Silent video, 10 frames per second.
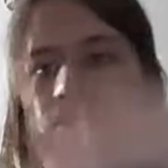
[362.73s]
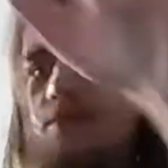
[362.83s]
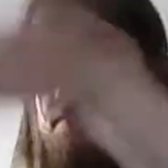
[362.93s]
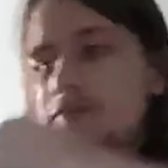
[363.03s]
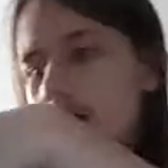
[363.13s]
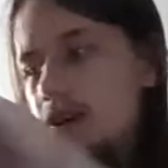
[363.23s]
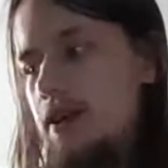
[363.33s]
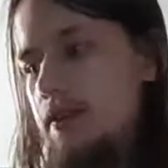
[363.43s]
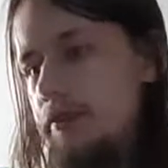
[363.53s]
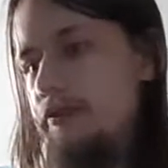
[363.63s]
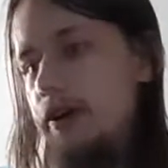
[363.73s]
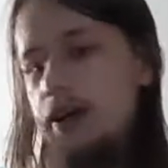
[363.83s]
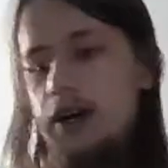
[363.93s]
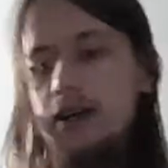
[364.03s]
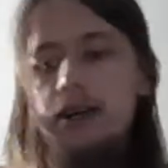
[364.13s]
to get the
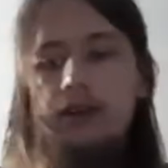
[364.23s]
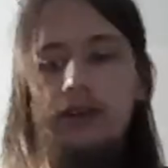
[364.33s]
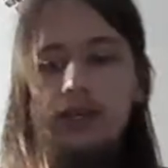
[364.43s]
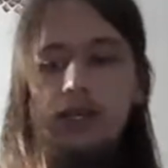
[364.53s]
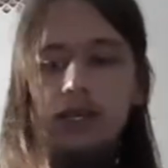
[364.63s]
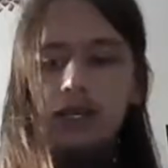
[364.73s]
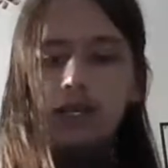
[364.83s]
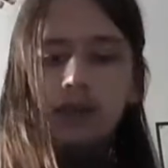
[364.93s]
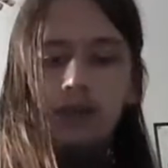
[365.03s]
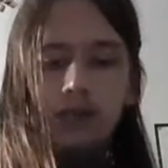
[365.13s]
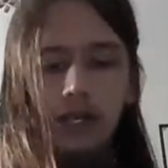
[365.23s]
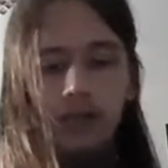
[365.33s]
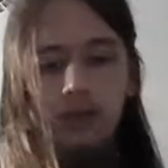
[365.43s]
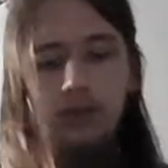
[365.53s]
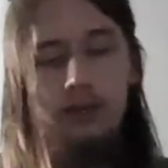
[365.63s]
fuck out of here. Because I
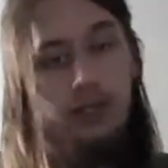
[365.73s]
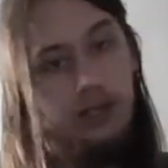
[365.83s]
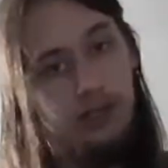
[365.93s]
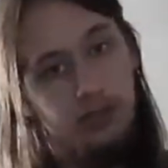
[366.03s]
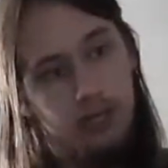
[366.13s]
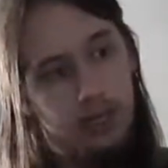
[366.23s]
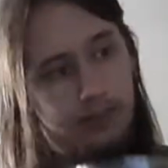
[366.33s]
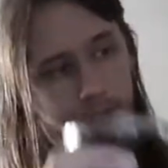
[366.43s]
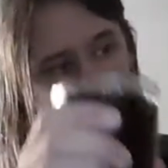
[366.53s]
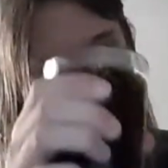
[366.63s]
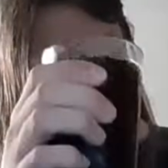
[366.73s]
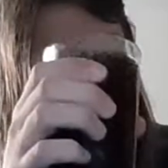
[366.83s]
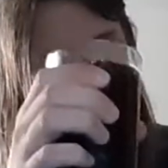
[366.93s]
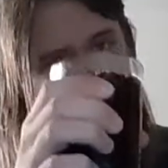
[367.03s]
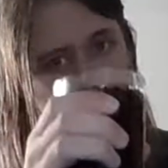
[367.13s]
don't know how to describe it,
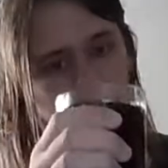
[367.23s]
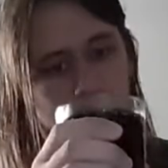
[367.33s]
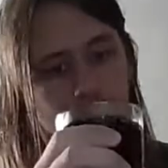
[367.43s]
let's